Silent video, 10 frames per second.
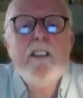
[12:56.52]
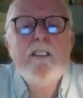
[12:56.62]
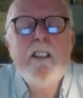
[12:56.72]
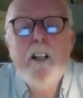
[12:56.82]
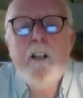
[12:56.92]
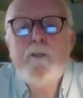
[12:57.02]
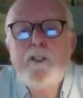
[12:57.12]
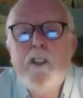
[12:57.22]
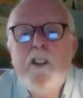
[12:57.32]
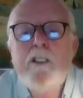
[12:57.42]
the
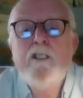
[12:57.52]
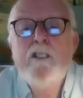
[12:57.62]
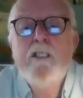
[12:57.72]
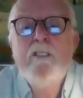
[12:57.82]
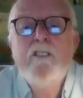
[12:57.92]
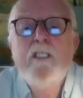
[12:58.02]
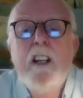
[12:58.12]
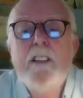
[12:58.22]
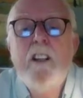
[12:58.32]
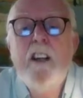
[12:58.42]
Armstrongs,
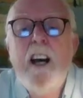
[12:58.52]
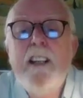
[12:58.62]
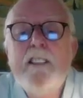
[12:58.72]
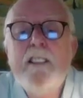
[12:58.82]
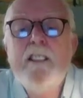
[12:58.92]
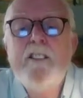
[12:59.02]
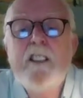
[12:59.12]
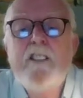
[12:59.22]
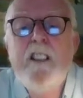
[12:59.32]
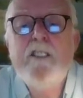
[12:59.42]
at their height in the
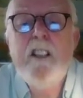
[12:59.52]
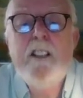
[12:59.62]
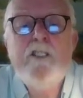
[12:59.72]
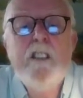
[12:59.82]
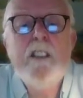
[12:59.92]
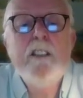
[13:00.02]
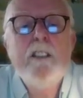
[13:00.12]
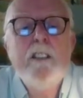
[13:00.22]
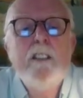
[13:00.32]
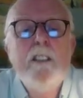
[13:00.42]
16th century,
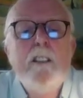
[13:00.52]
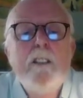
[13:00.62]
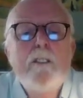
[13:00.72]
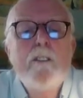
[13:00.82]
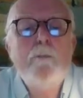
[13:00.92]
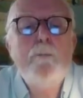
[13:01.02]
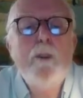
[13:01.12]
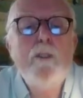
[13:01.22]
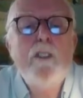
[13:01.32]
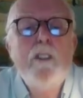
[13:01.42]
could
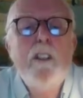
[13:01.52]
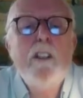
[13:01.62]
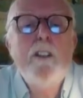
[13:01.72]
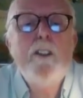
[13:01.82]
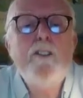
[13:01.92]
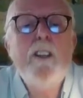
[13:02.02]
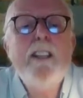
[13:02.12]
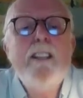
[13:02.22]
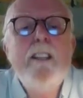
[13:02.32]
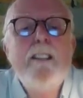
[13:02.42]
put
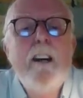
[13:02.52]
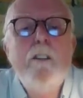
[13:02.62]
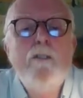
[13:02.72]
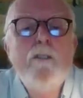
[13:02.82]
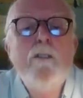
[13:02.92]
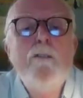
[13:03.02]
3,000